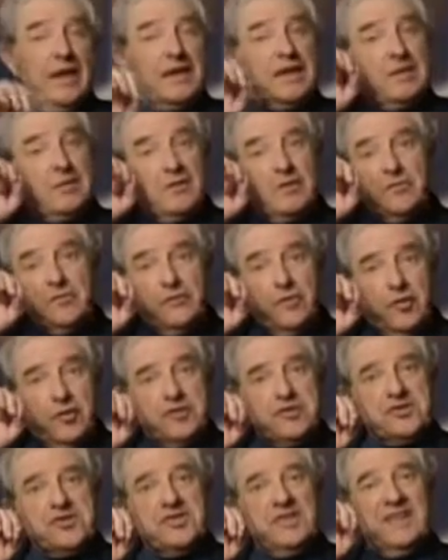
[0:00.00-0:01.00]
Now,
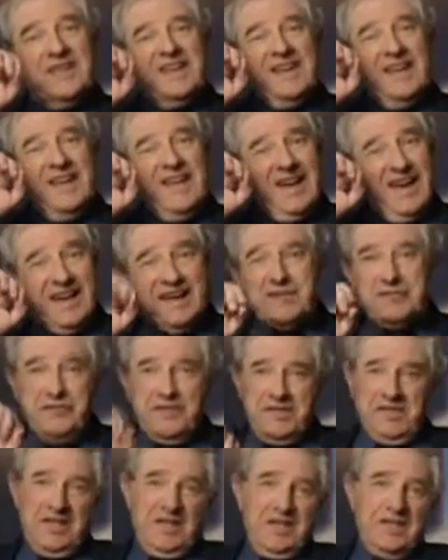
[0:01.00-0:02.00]
unfortunately,
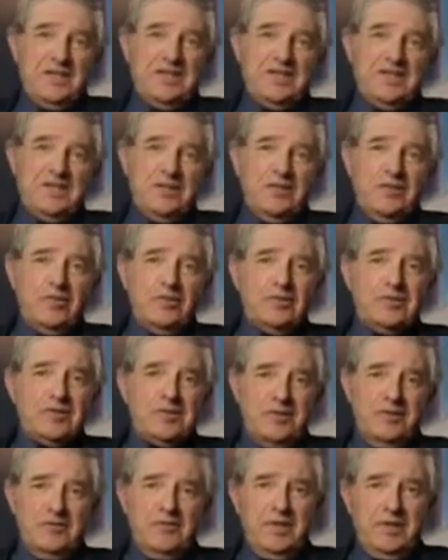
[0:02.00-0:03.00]
advertisers
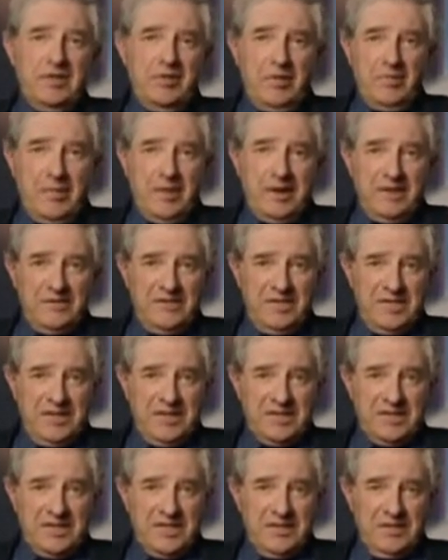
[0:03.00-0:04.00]
also know about
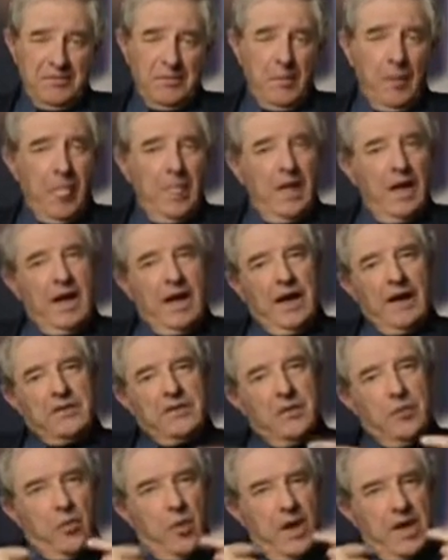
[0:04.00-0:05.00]
this. And
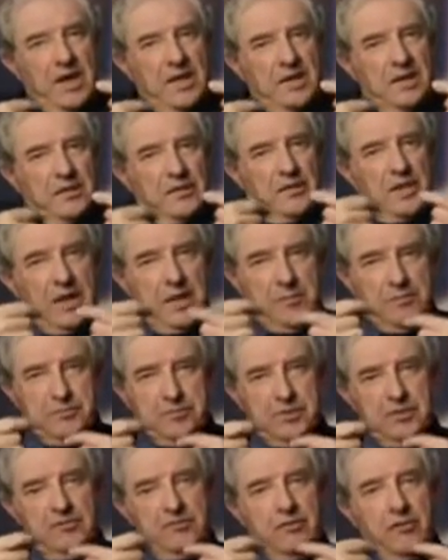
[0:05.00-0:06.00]
the way that they
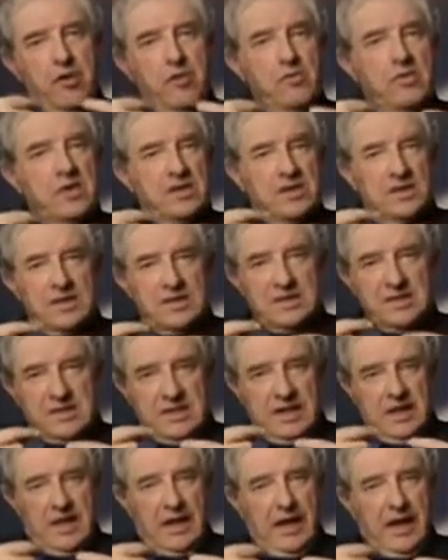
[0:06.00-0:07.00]
provoke
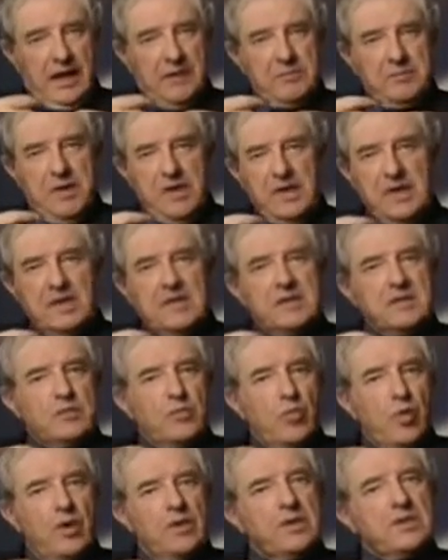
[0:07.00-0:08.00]
us and make us
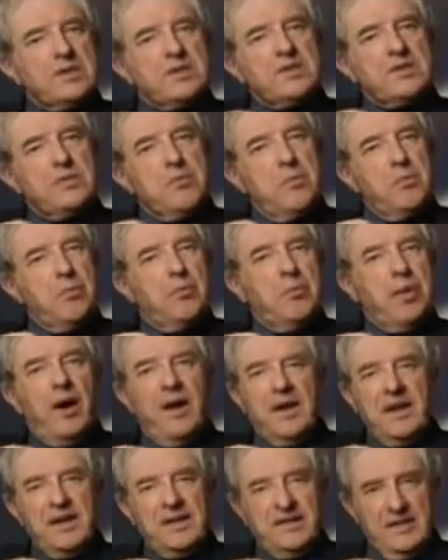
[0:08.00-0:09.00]
want to
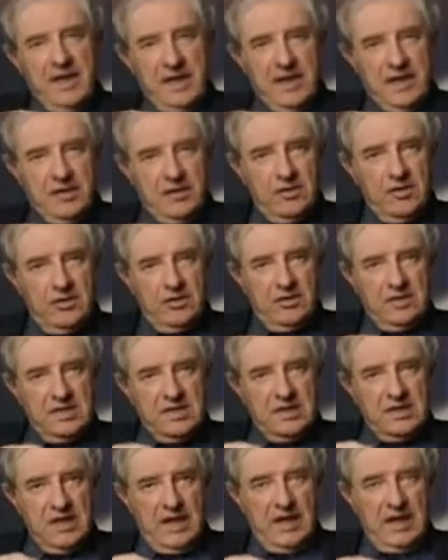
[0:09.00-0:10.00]
buy their
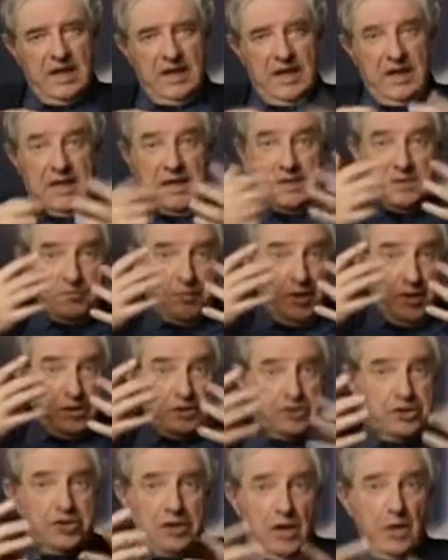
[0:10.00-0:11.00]
goods is by
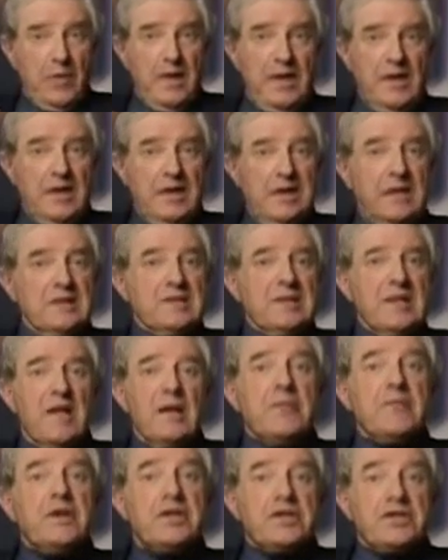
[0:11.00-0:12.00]
showing us
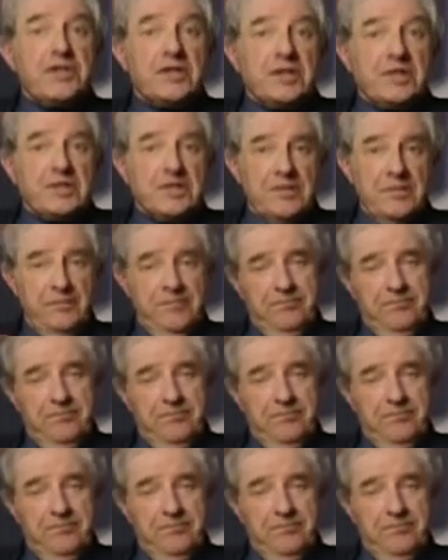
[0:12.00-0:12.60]
images.